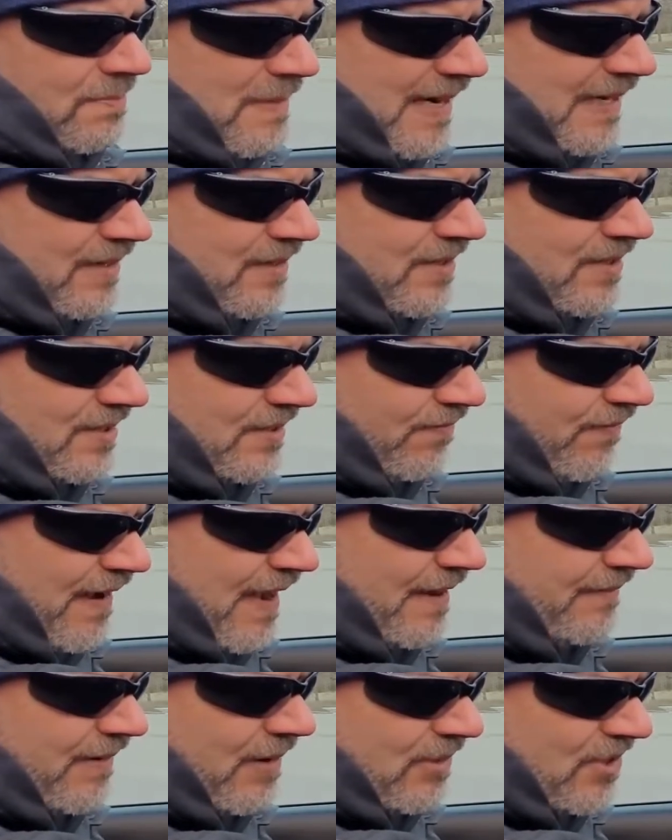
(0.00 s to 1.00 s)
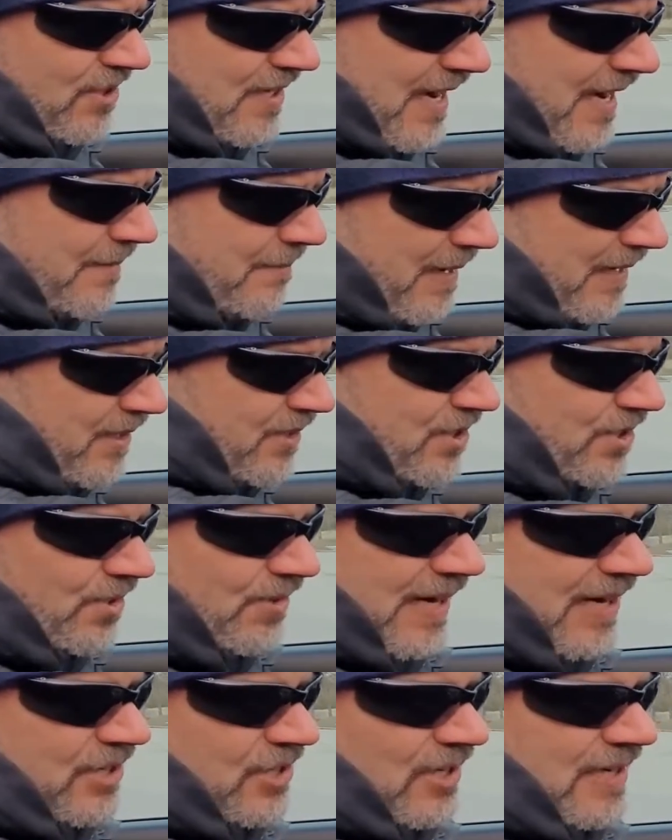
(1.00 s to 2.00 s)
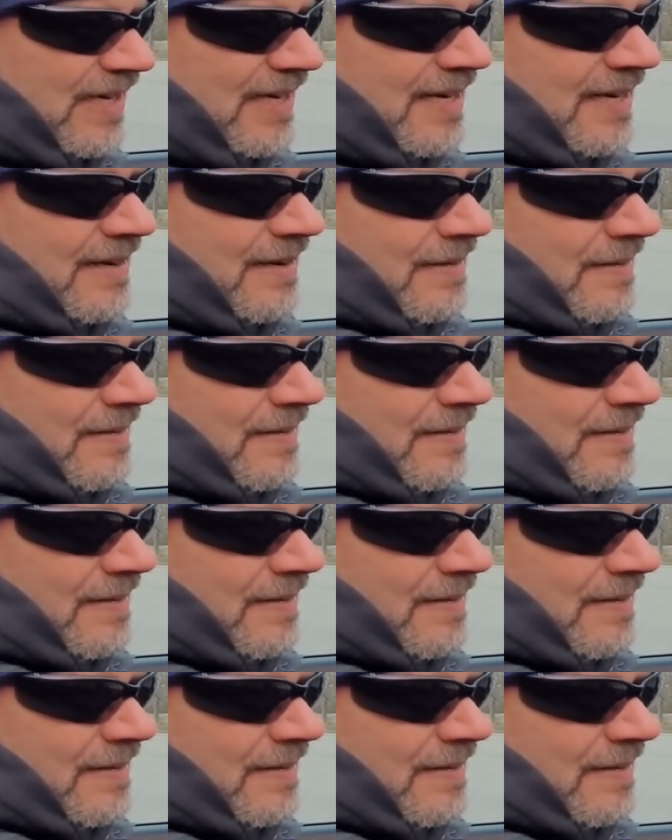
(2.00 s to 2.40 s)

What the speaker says: -5 outside, -2 actually.